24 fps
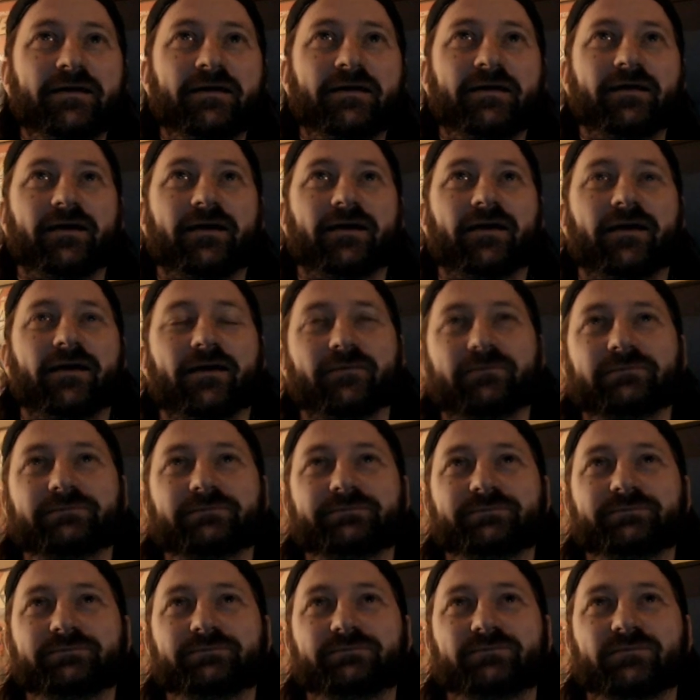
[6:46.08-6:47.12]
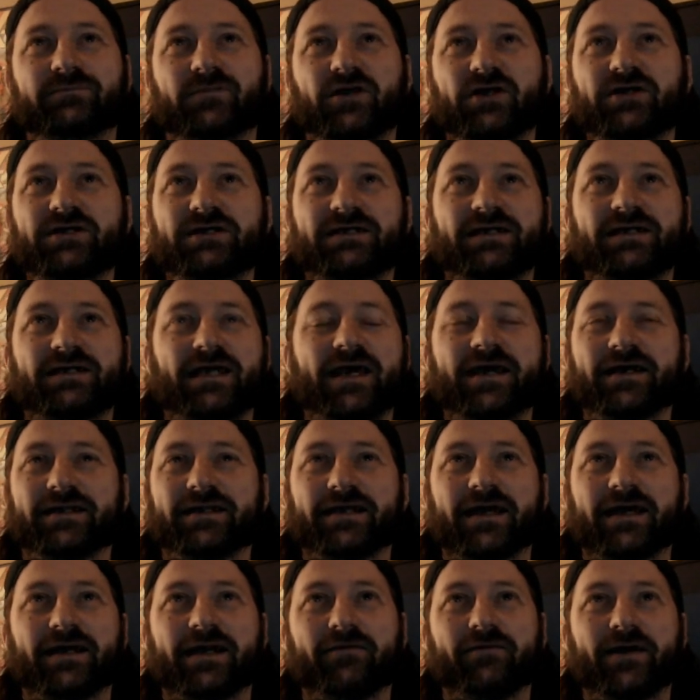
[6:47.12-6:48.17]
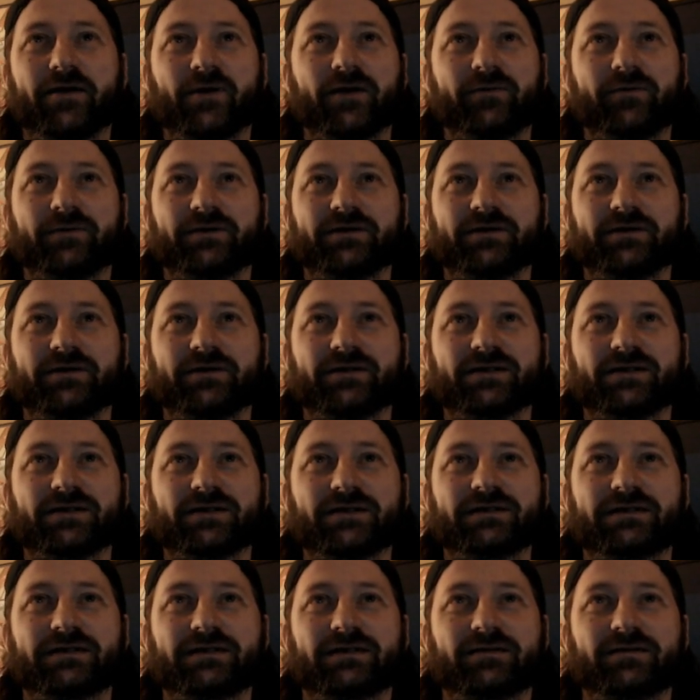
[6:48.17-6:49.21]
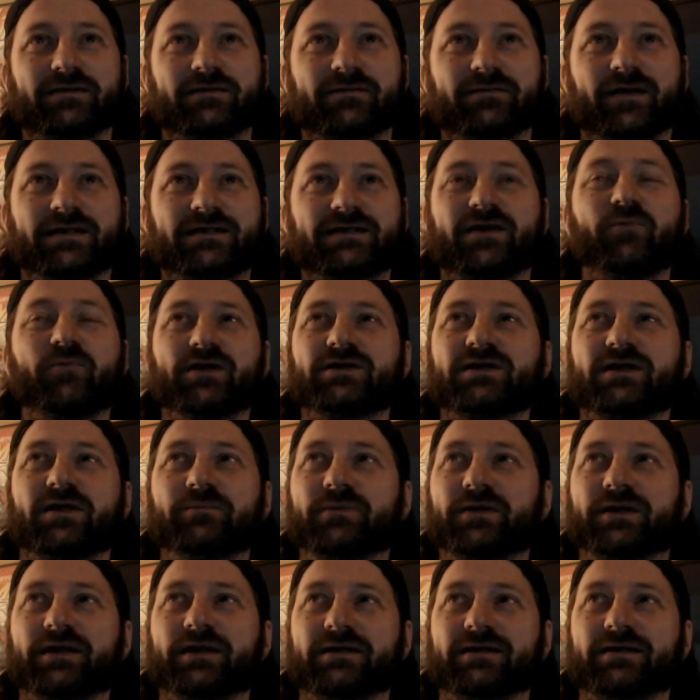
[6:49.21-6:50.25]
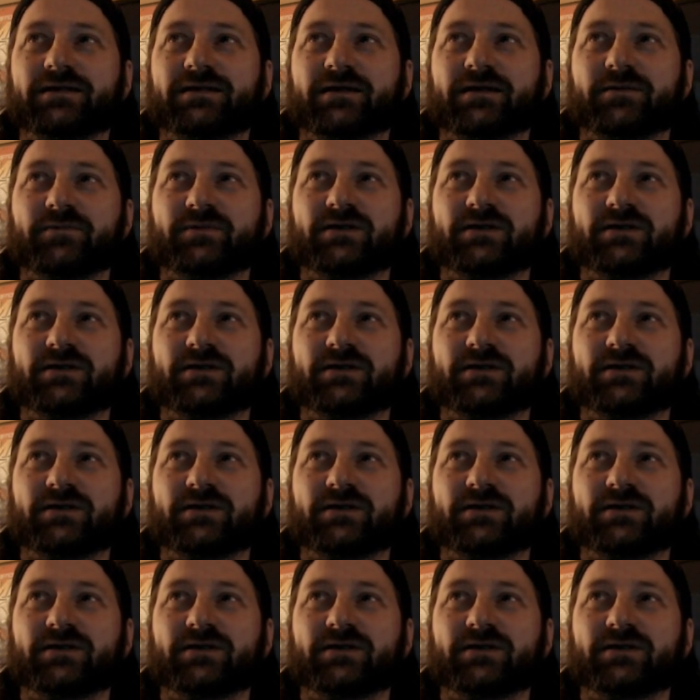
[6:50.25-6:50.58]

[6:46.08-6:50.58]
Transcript: Um, just saying that out loud probably just like somewhere somebody, some Star Wars